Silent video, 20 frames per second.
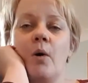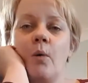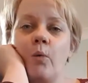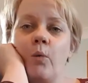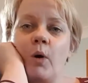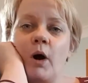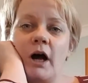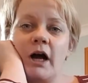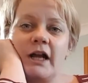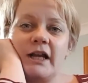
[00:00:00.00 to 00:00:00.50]

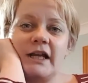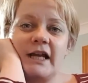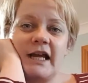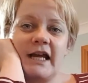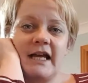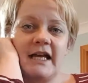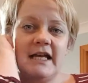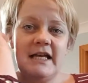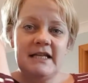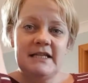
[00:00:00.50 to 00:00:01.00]
One
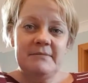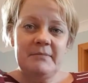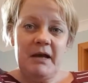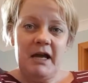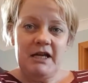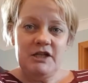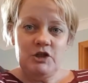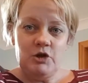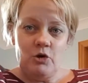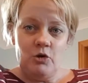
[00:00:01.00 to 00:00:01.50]
is
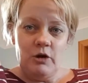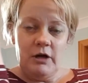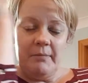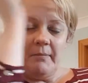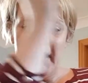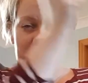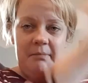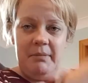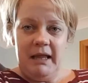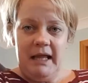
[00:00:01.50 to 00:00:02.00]
my dog,
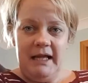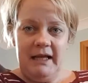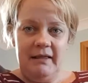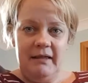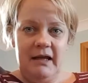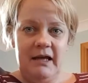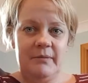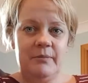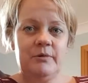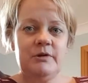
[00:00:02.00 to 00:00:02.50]
my black
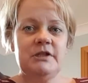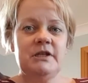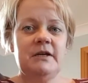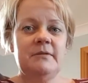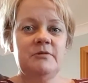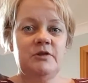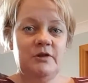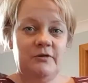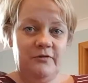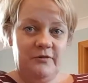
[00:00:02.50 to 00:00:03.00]
lab, which
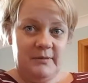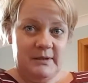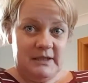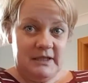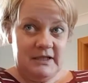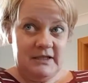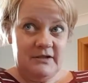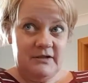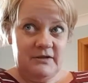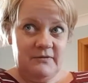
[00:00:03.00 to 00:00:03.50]
I'm doing for my
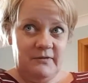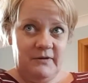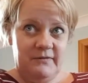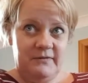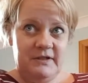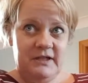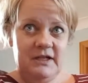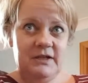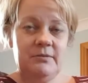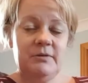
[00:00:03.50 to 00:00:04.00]
sister's
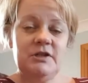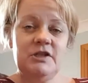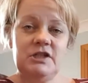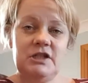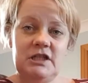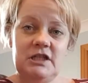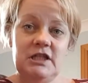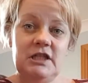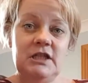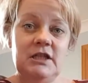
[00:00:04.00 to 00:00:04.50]
50th, which
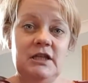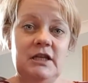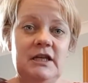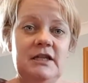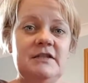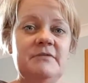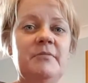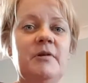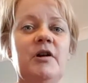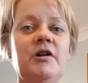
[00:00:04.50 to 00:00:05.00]
is in the
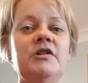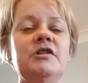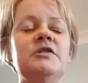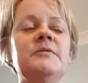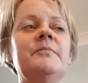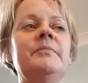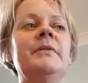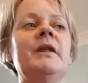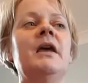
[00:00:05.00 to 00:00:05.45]
end of March.